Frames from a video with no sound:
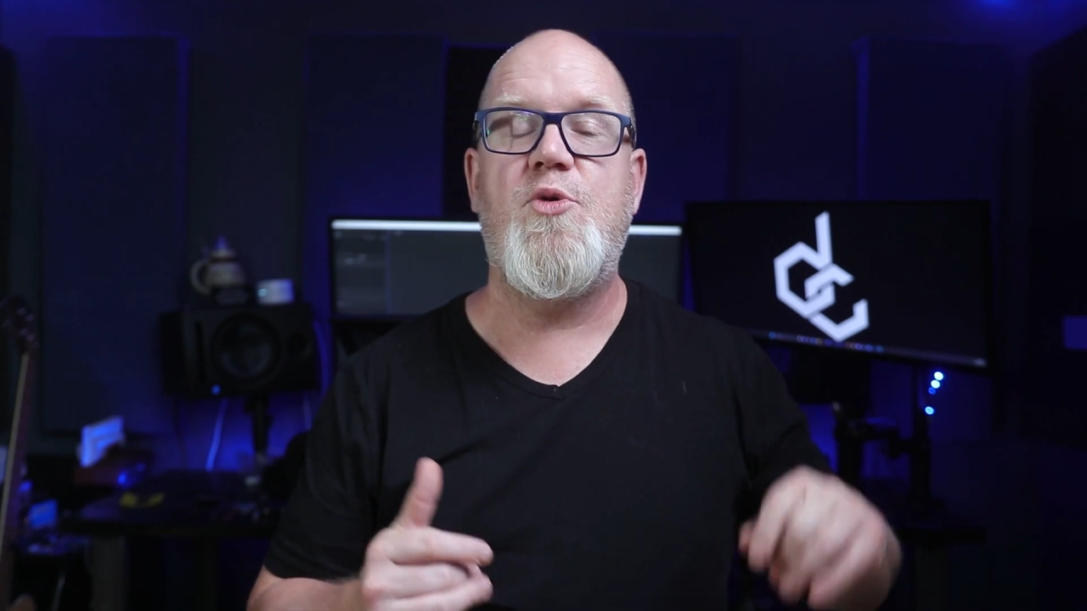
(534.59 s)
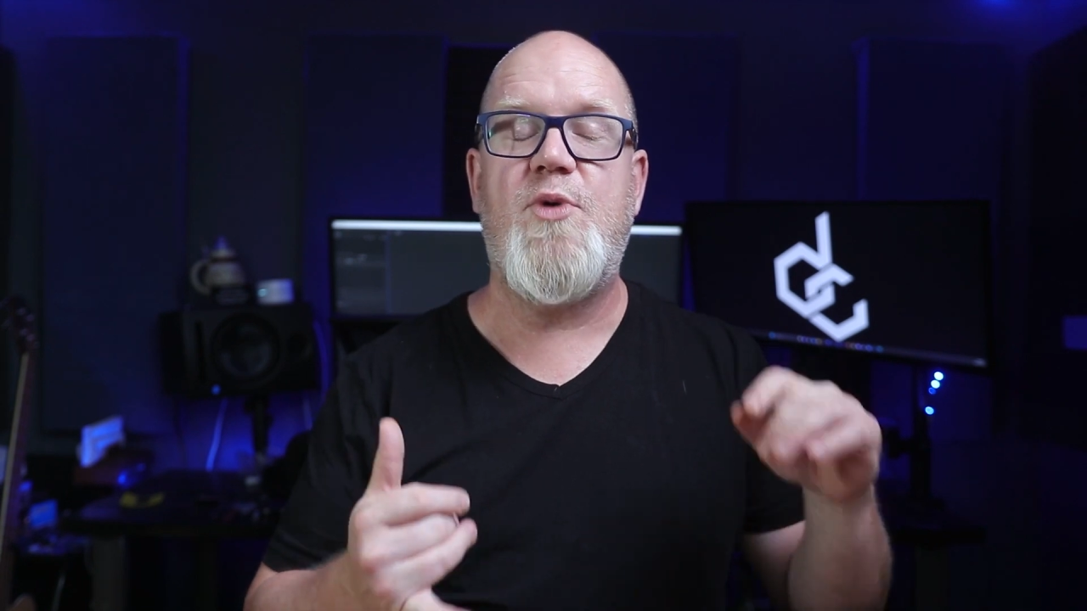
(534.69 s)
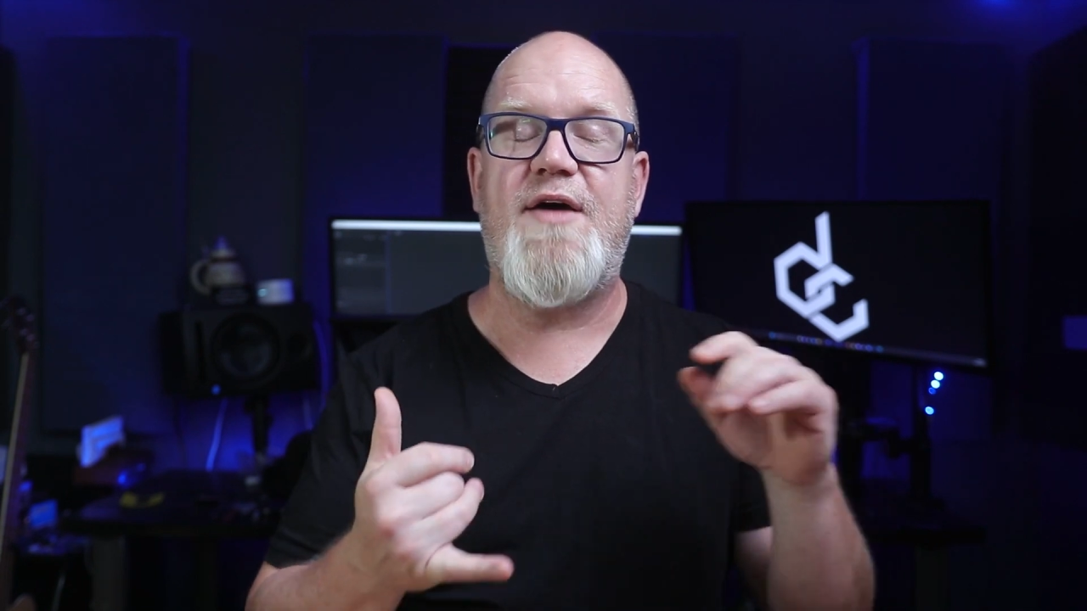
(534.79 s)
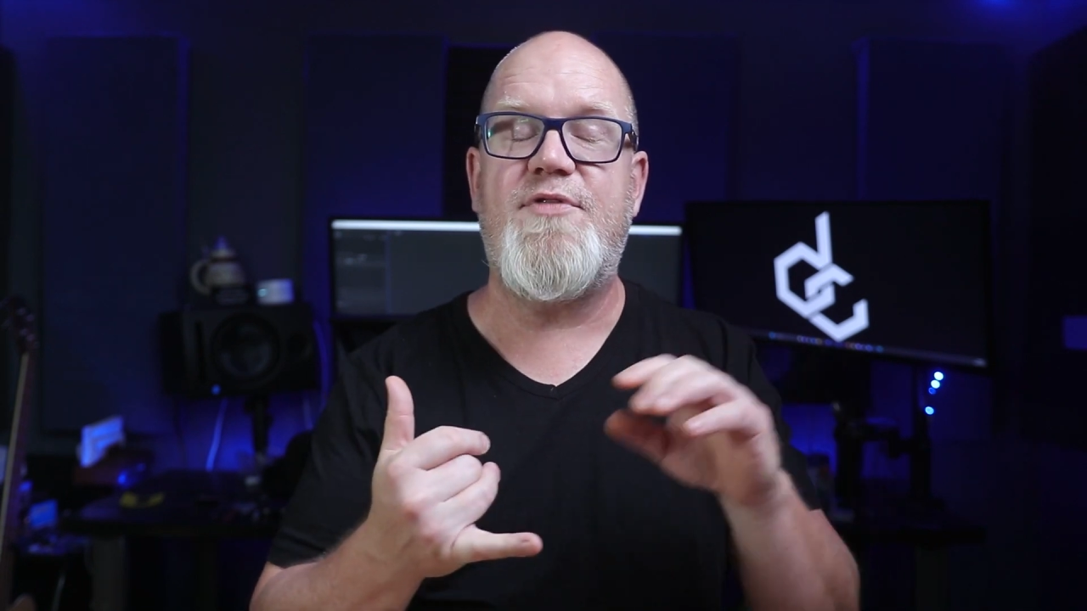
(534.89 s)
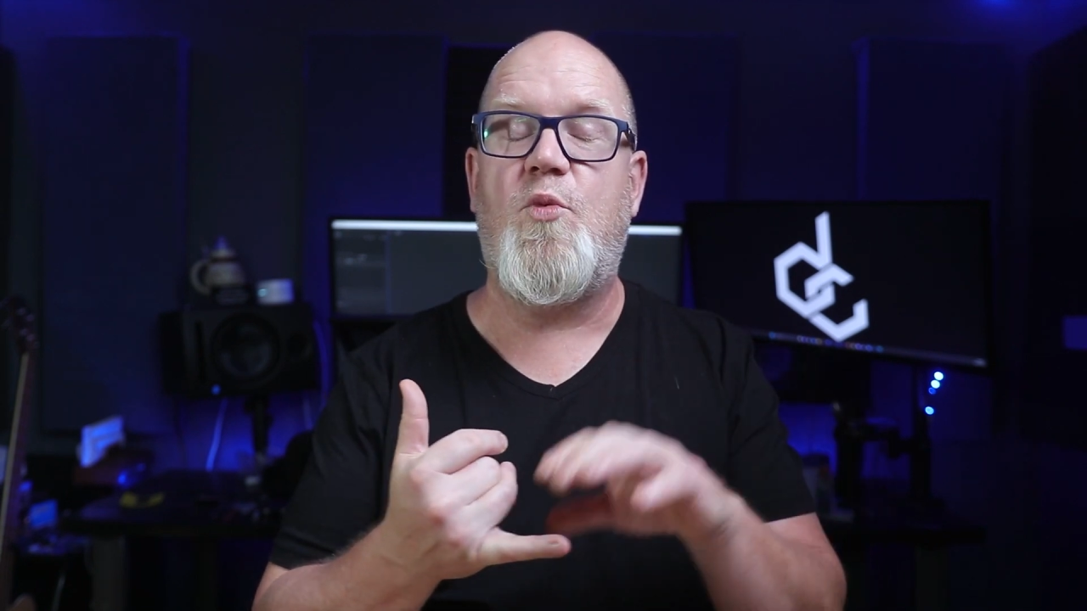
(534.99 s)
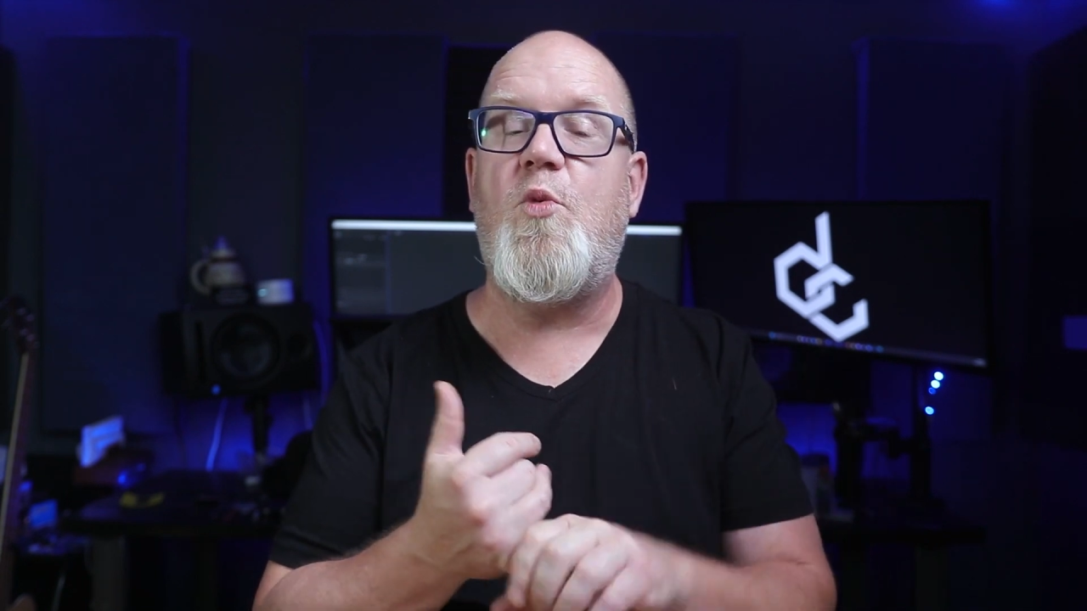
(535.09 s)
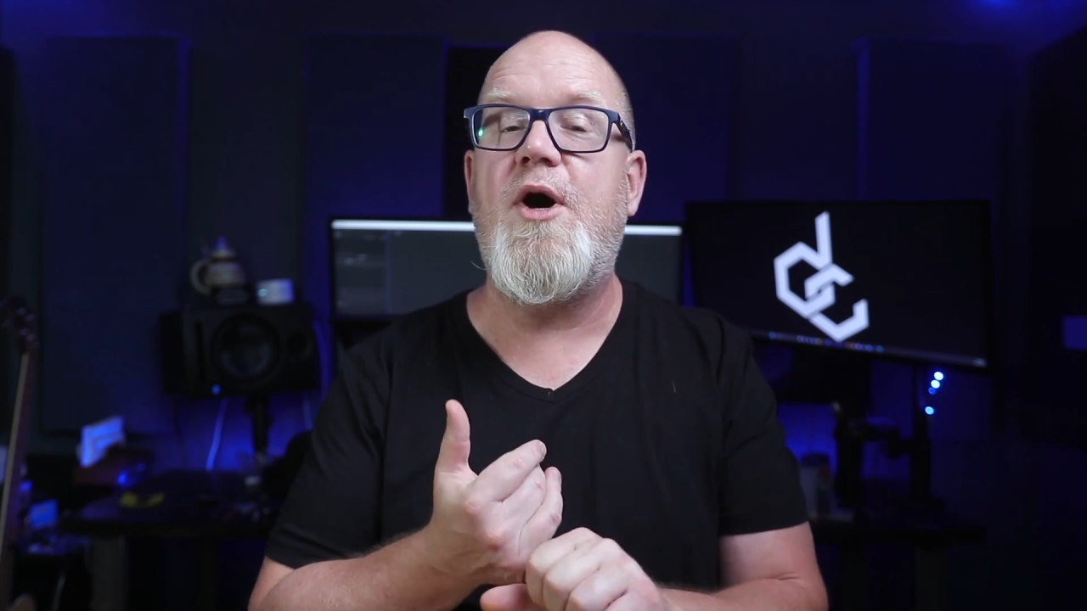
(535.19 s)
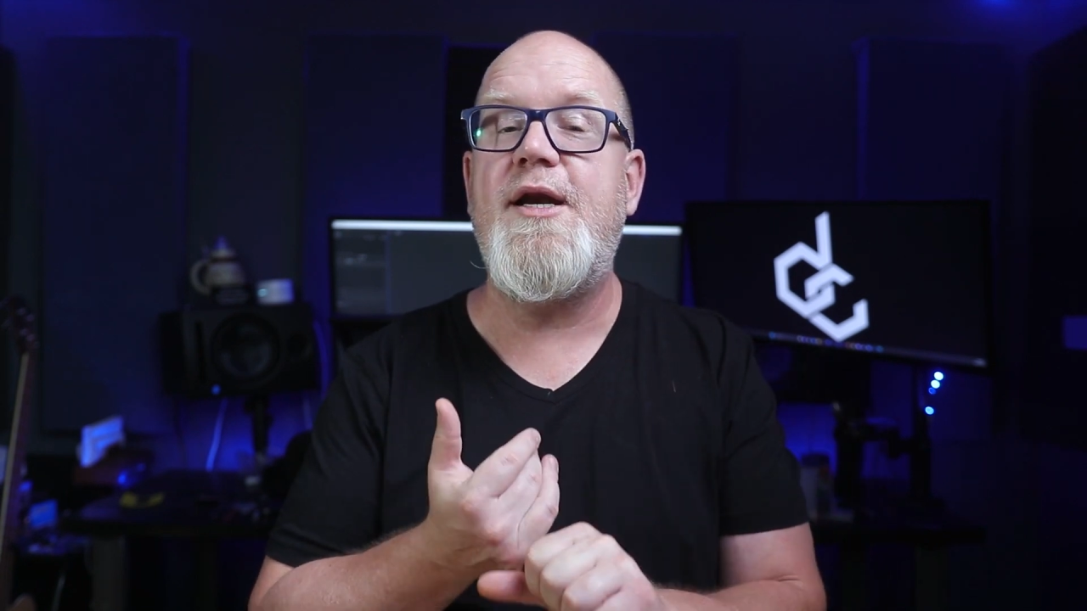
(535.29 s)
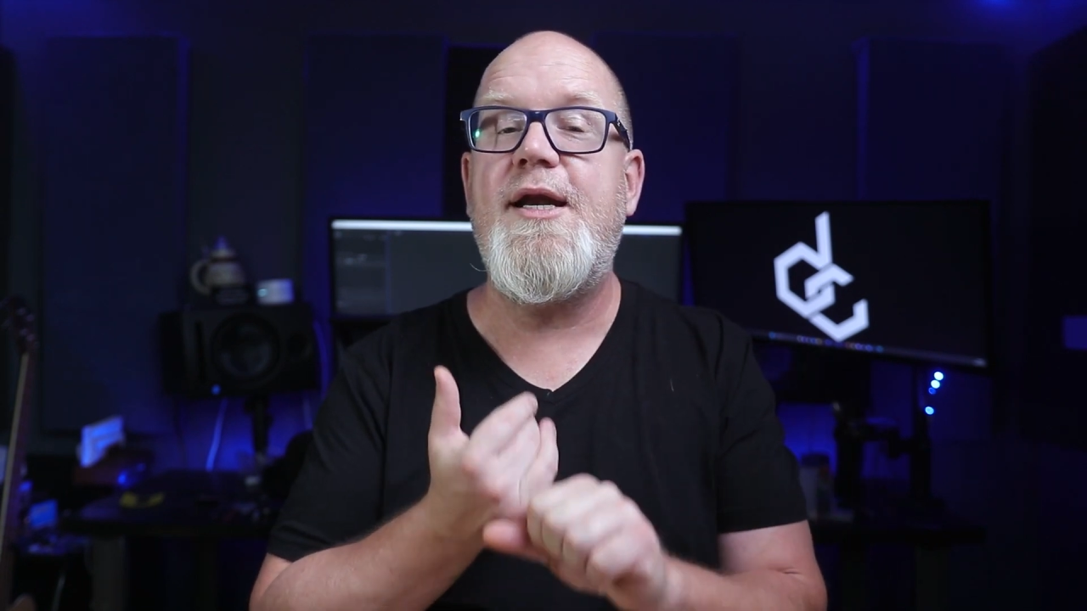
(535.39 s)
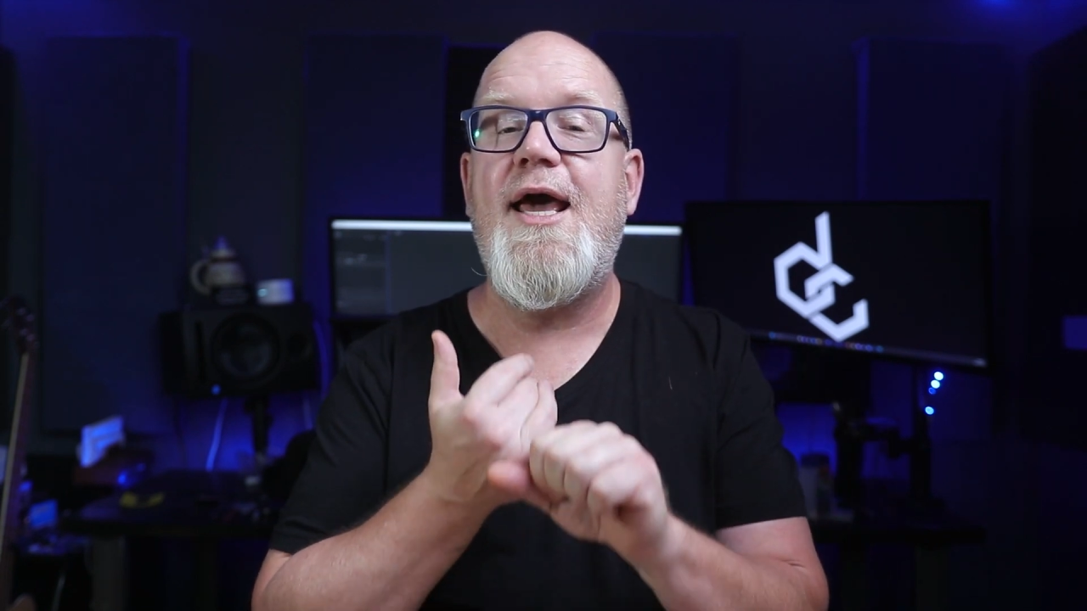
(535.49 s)
We have the
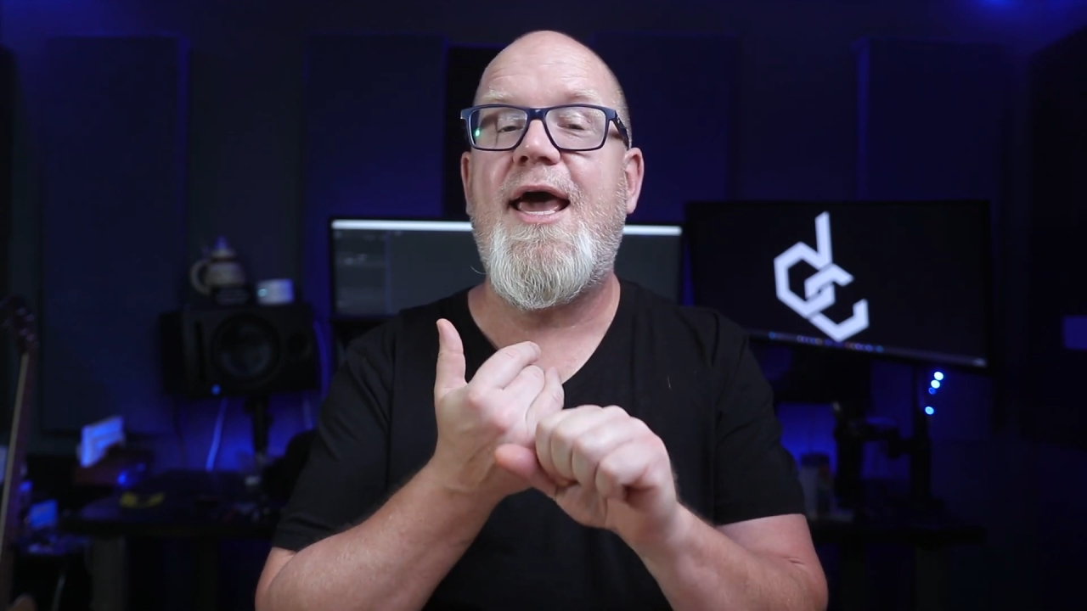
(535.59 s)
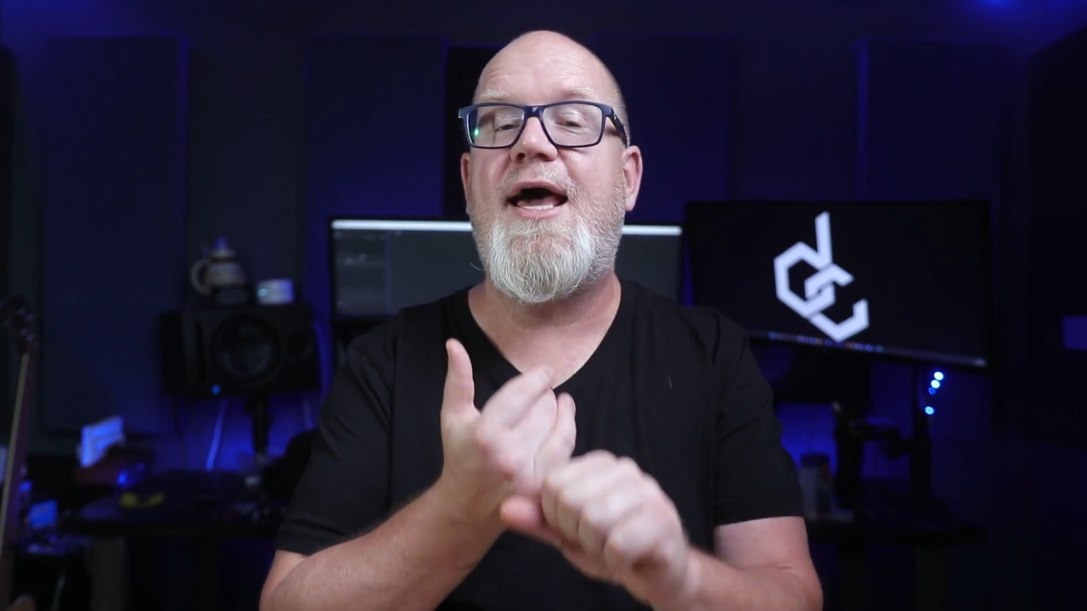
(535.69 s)
one